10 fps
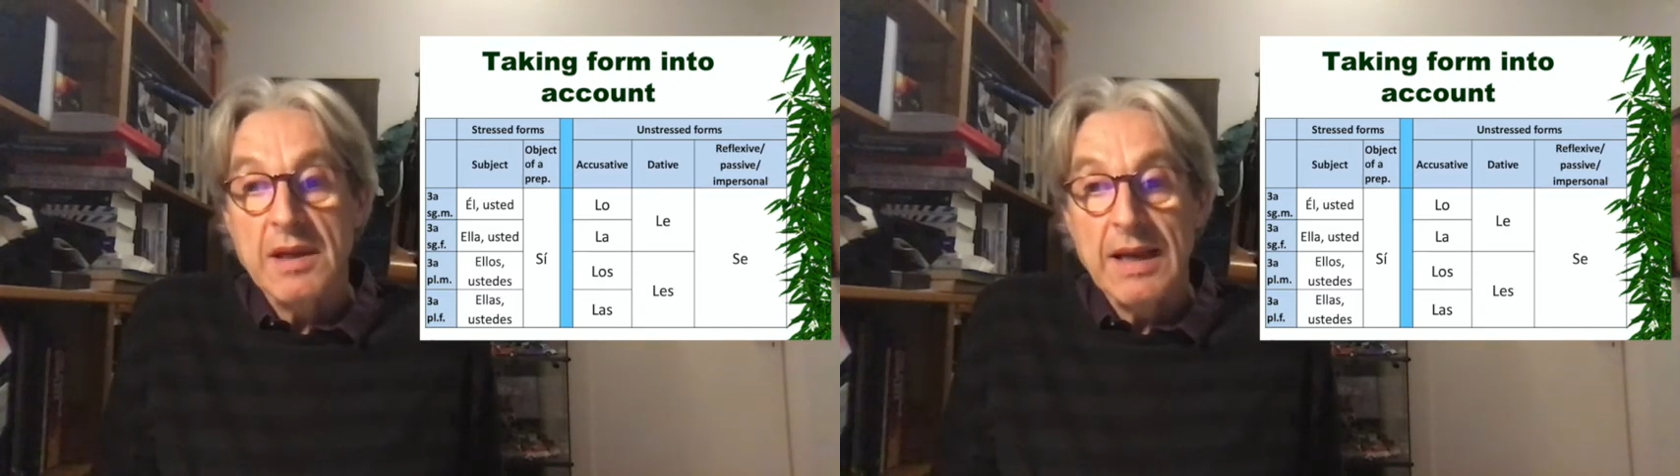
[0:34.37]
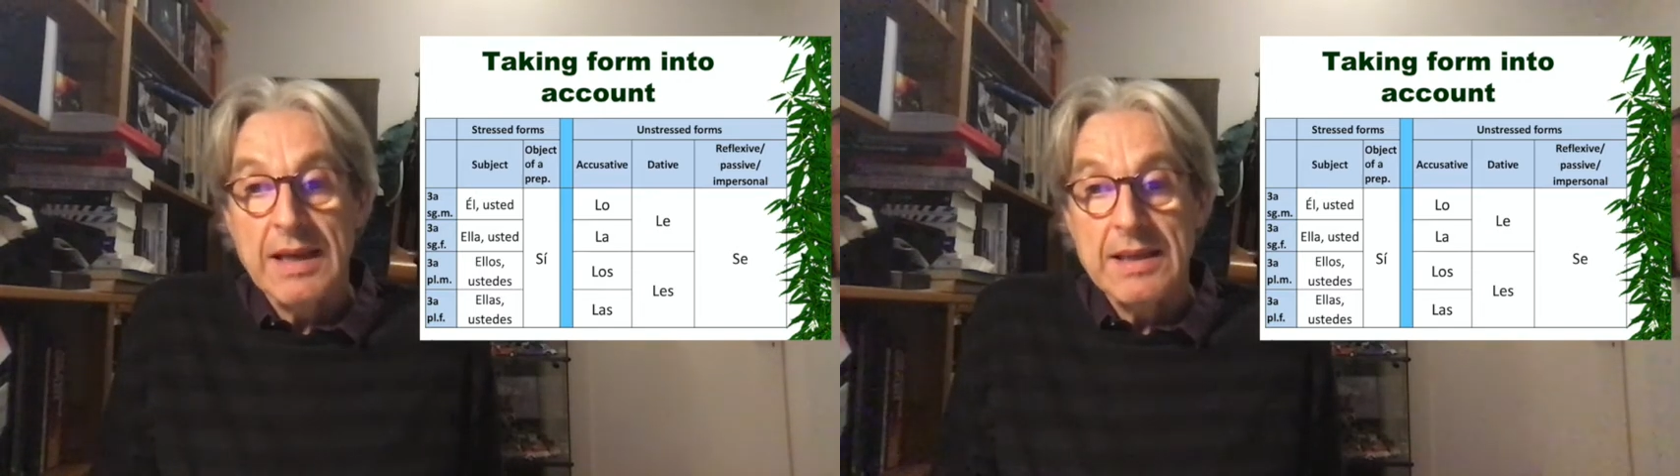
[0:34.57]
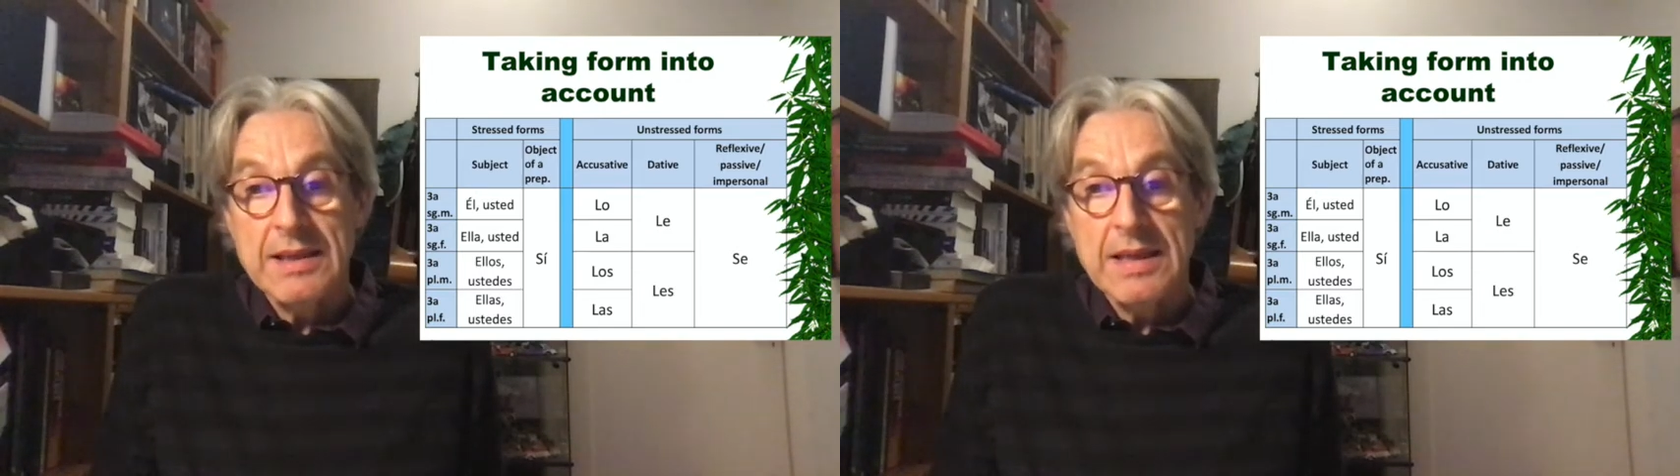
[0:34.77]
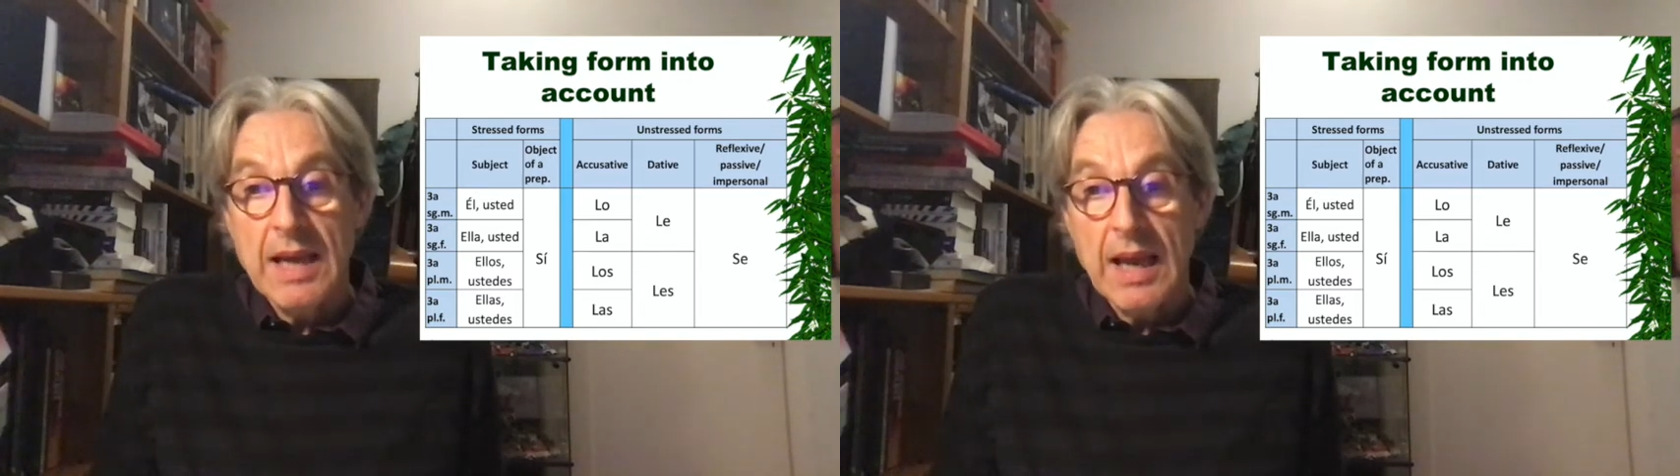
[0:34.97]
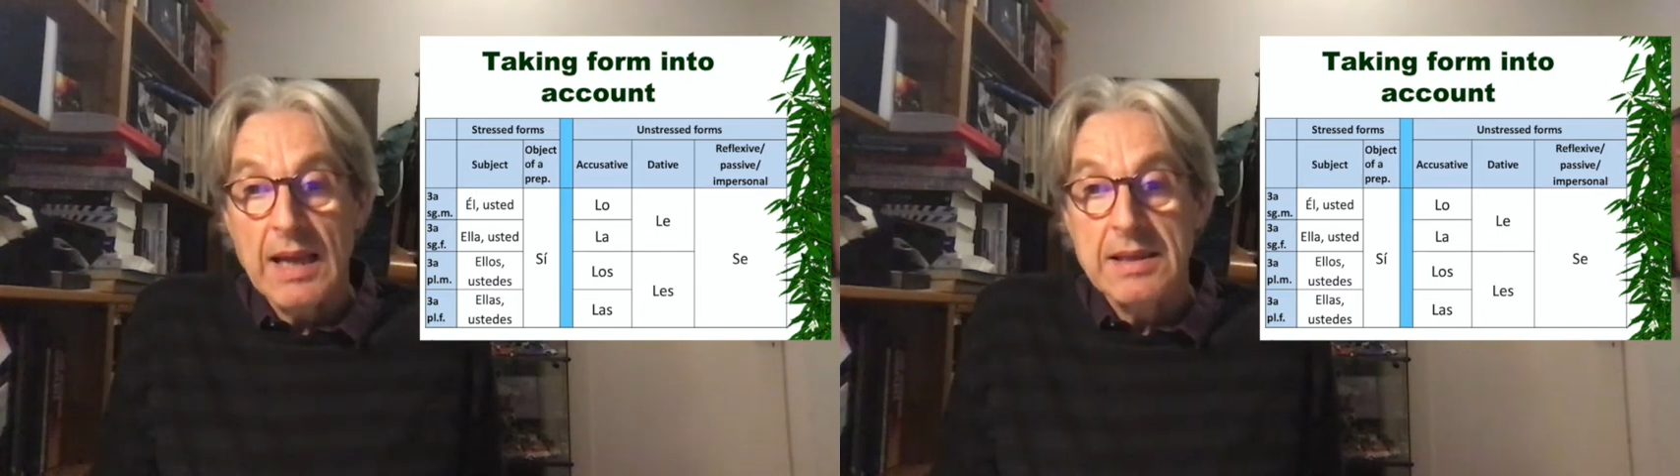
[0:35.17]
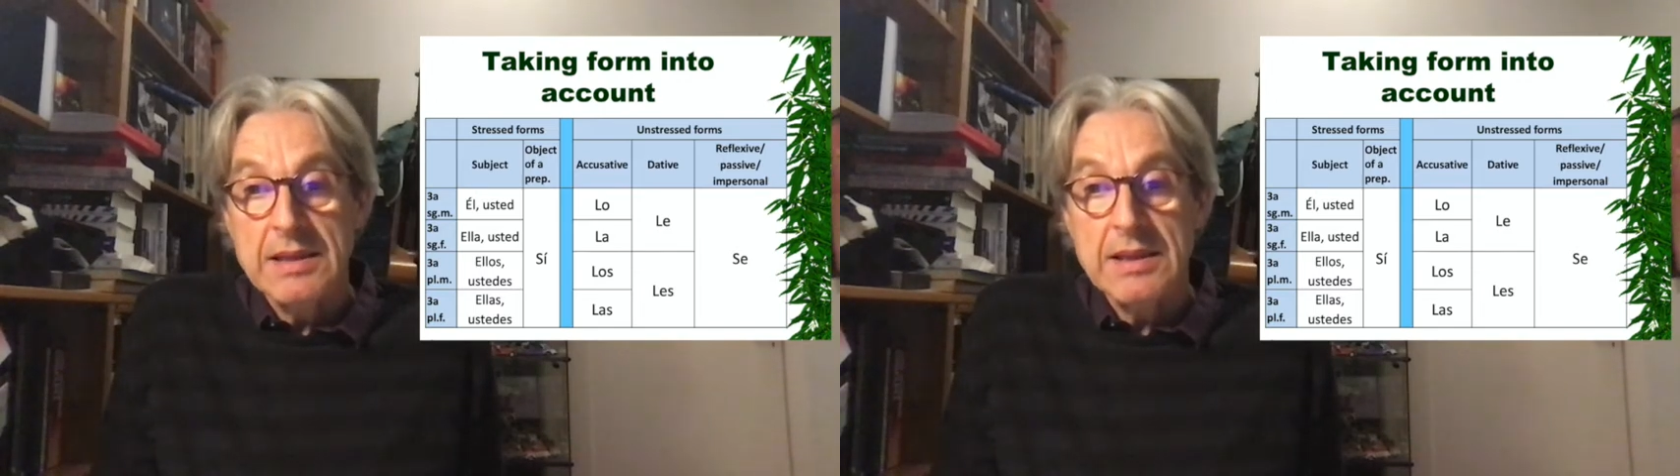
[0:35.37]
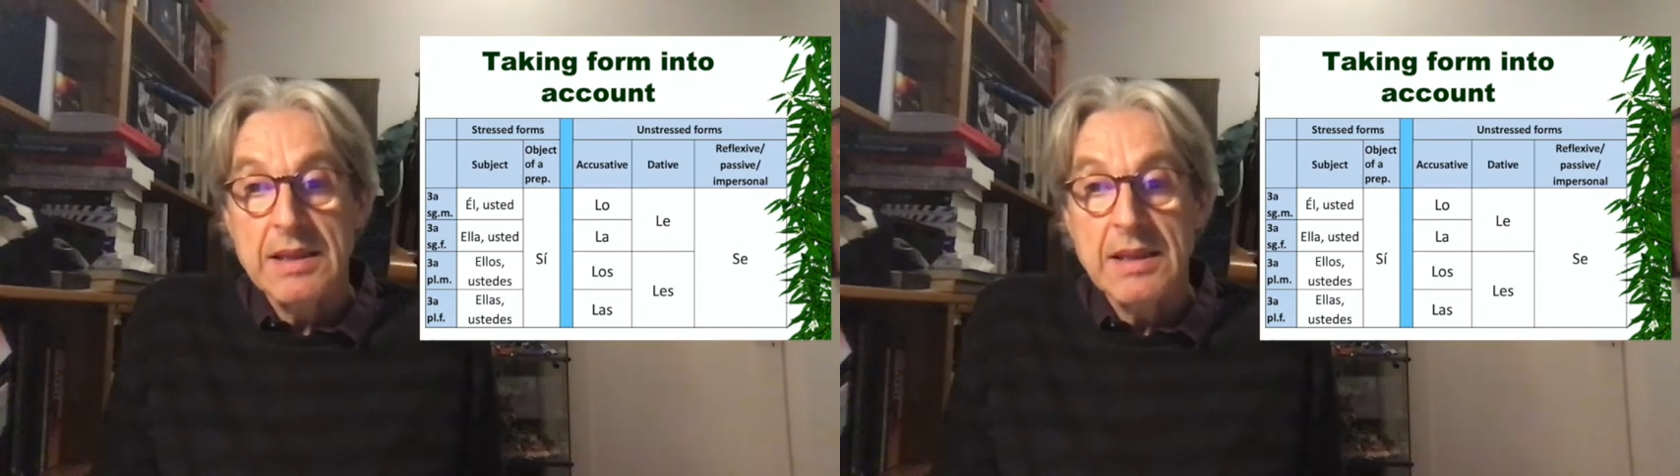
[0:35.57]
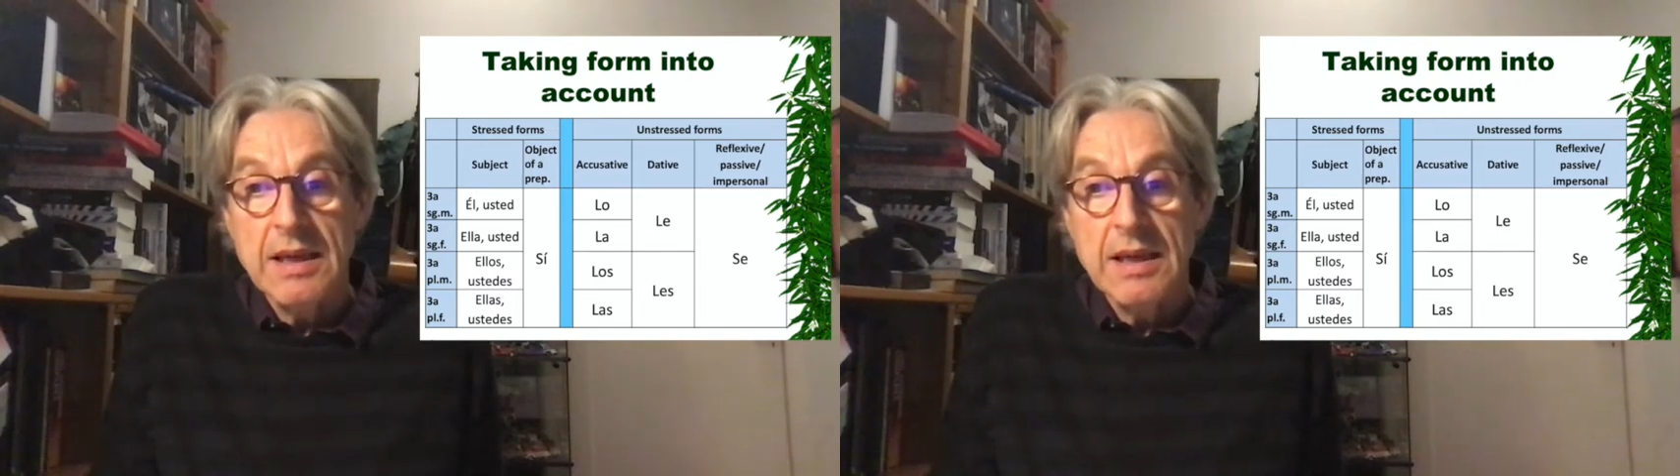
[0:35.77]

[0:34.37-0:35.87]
like sé and si,